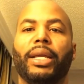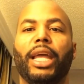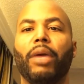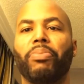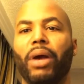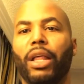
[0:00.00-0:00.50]

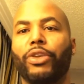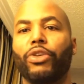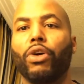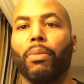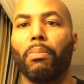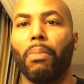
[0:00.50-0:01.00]
they'll probably
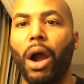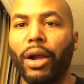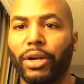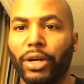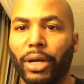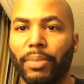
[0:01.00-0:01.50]
do a
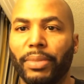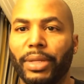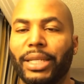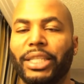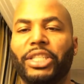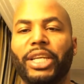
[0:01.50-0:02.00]
markup
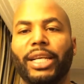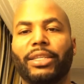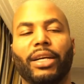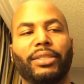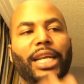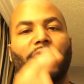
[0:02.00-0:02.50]

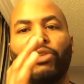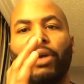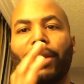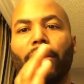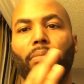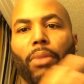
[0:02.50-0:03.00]
just because they're
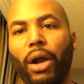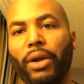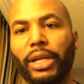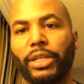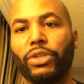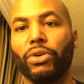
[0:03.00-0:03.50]
trying to
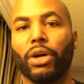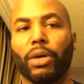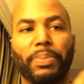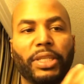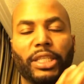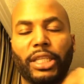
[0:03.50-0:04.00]
market to a
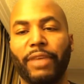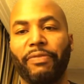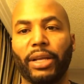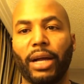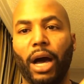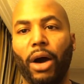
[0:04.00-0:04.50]

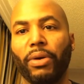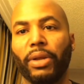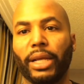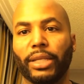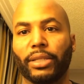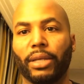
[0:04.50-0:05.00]
specific
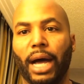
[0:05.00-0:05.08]
audience.